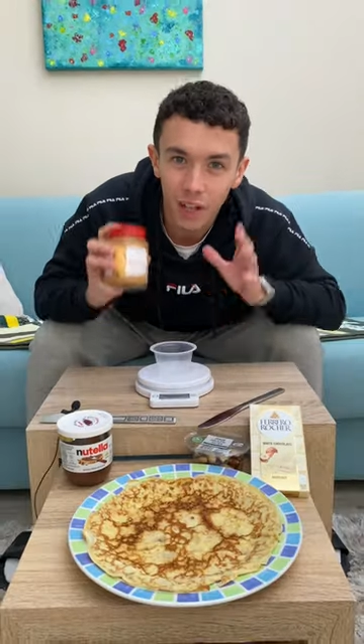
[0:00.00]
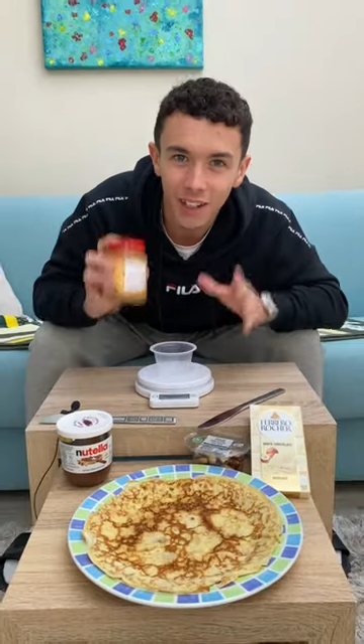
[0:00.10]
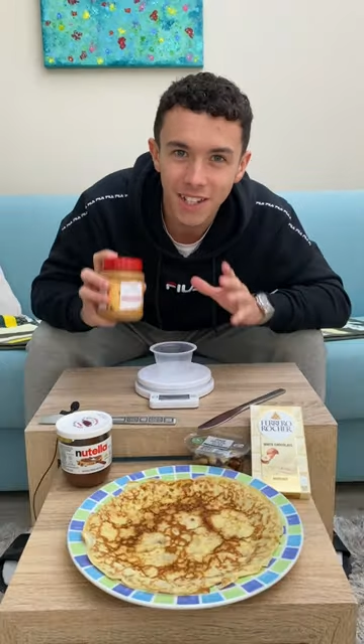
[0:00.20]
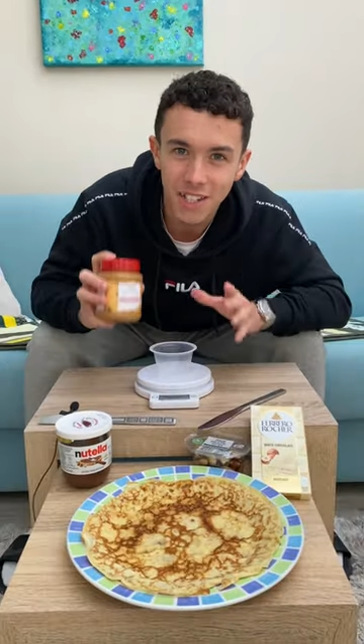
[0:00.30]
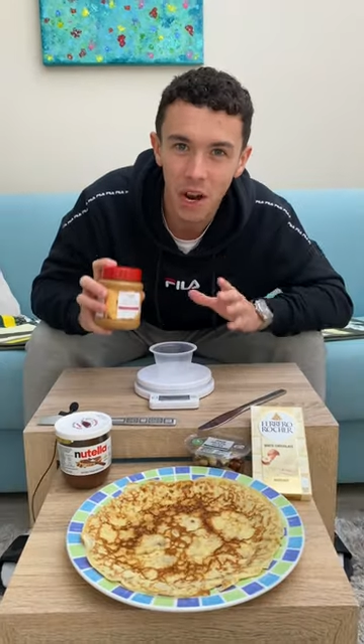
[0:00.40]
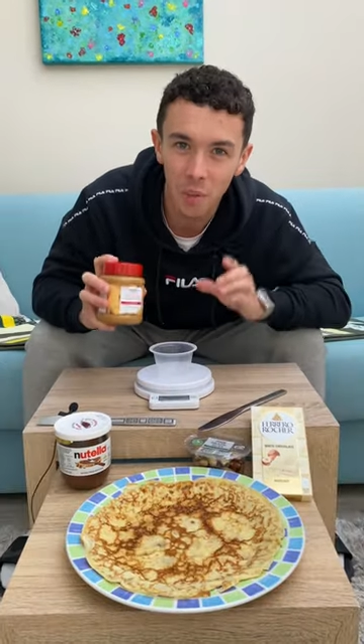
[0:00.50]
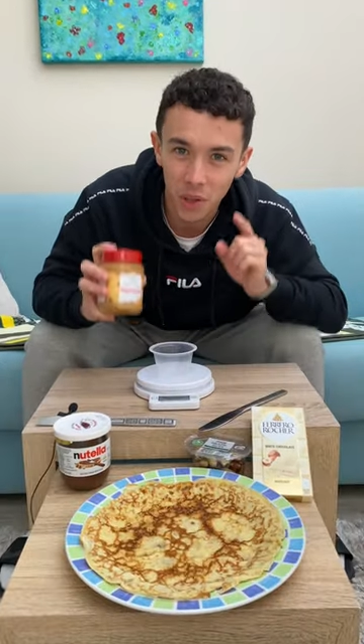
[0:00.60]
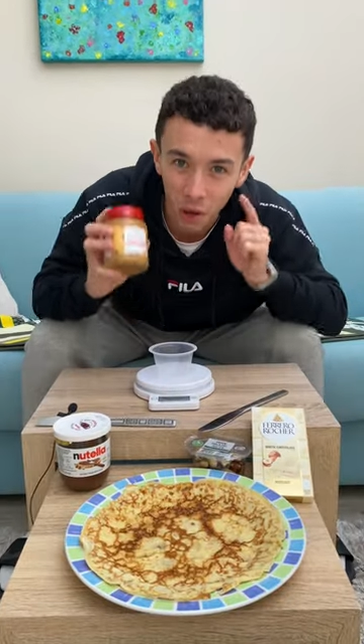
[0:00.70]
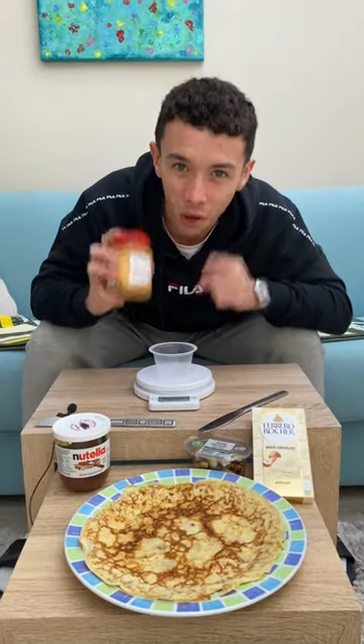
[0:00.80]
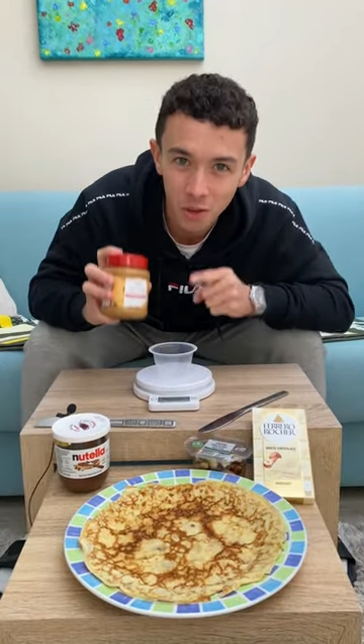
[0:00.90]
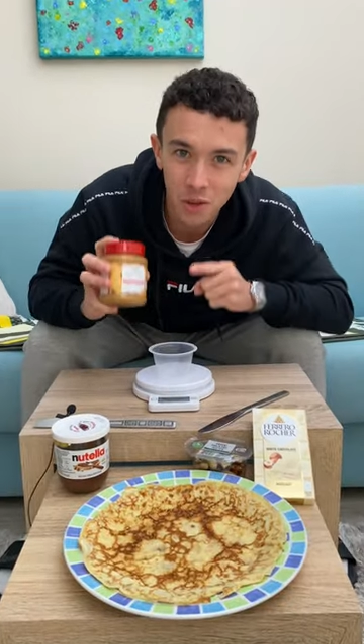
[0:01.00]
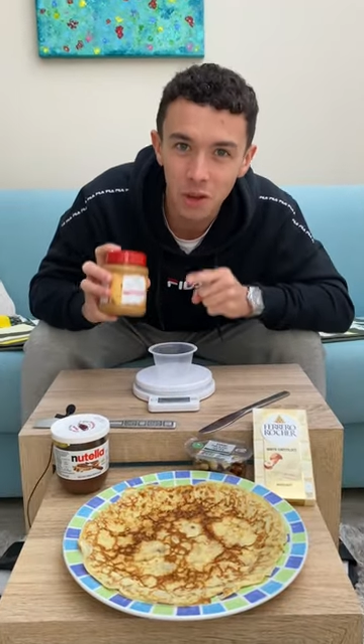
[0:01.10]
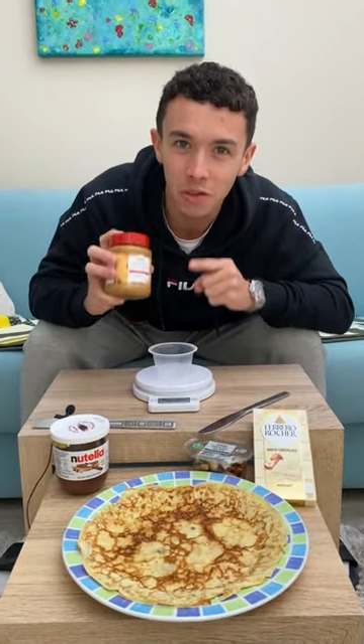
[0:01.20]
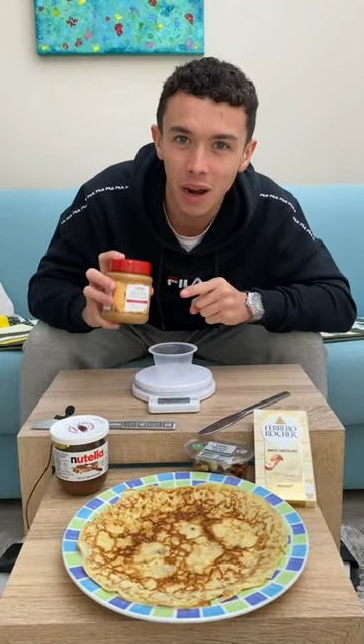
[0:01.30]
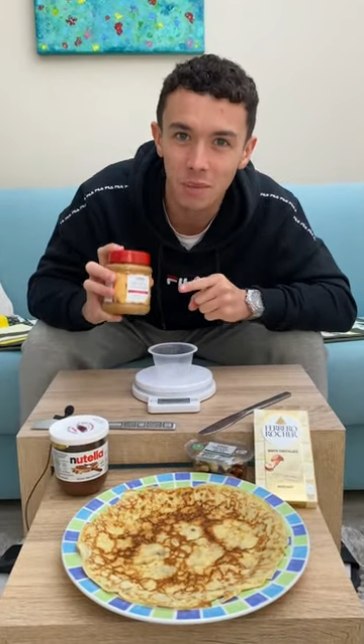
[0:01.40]
to start with 100
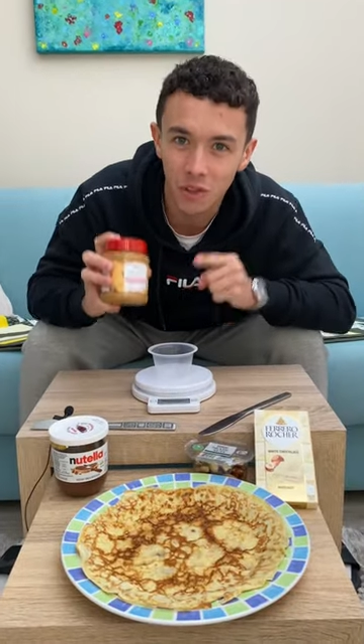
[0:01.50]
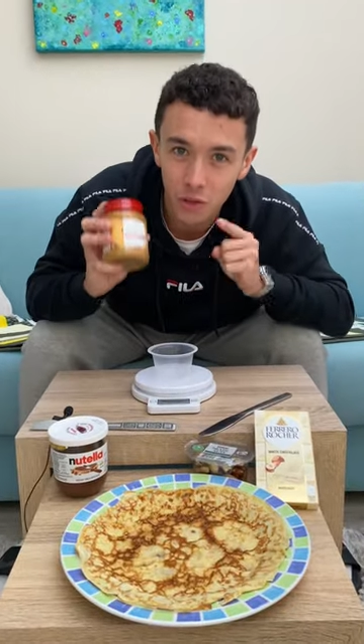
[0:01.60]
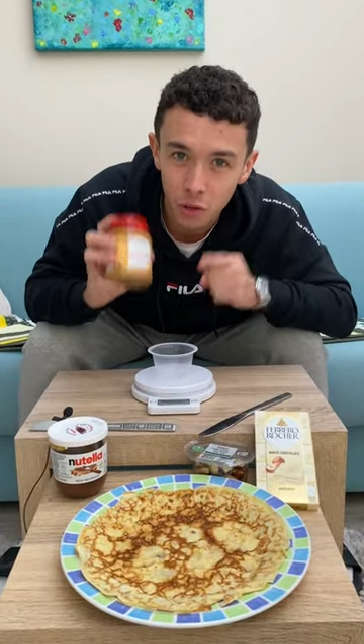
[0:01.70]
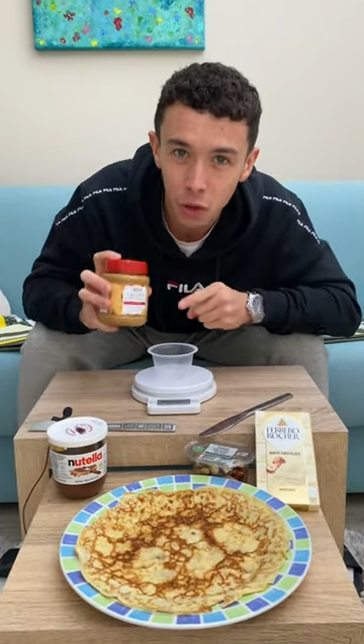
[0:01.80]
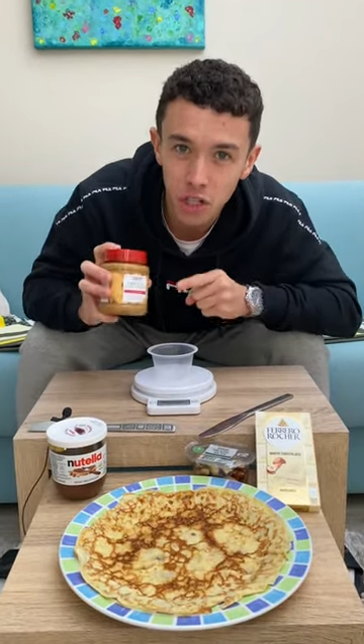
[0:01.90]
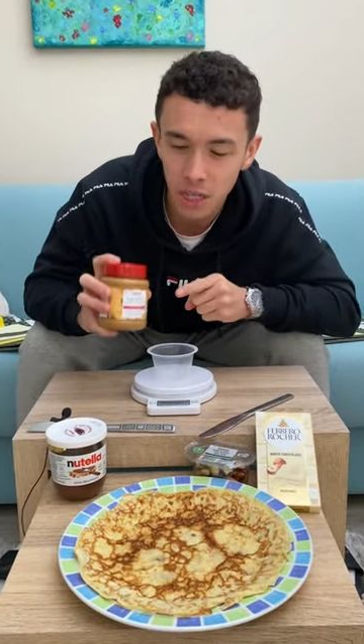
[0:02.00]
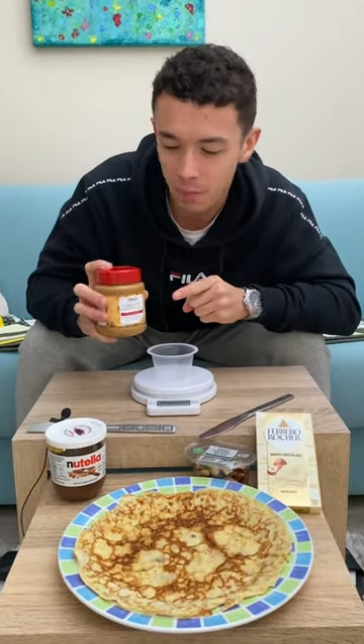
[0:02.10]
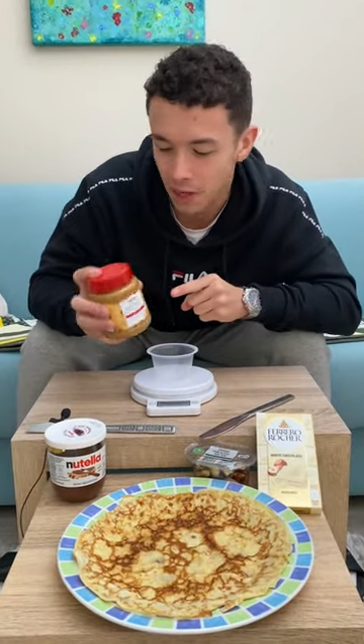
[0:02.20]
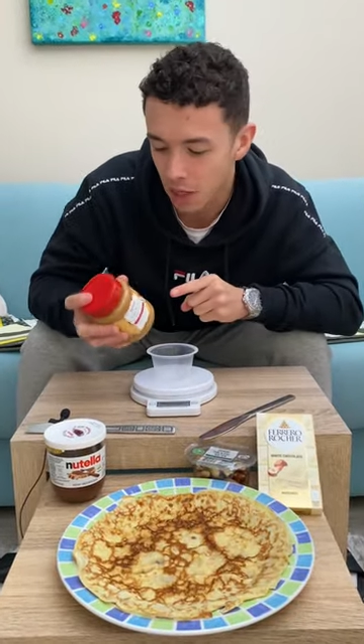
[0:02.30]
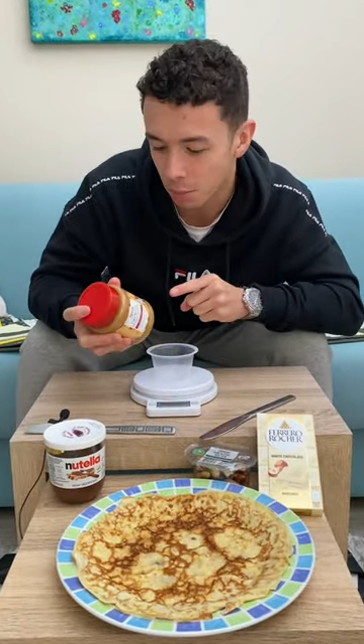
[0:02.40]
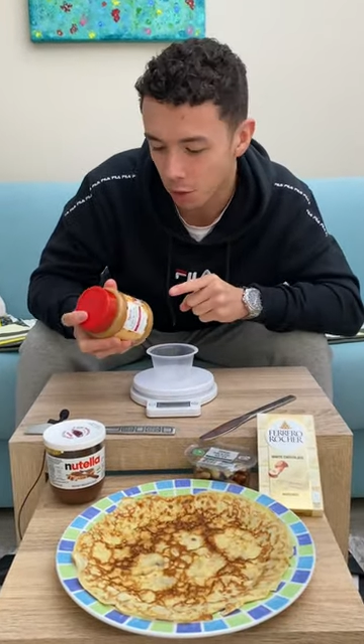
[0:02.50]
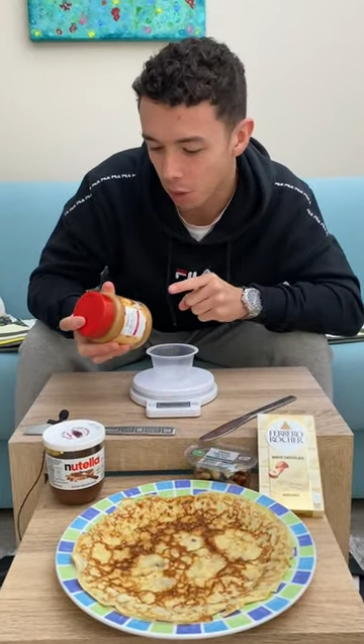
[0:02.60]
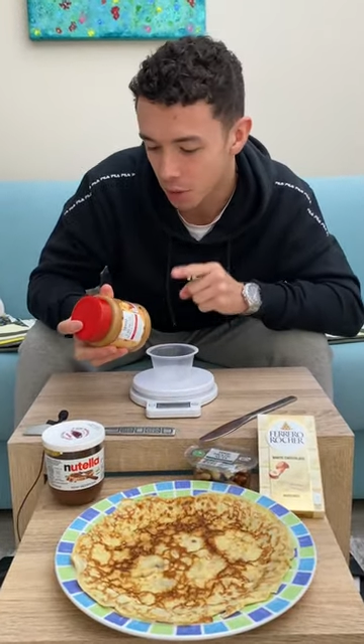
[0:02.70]
grams of crunchy peanut butter, which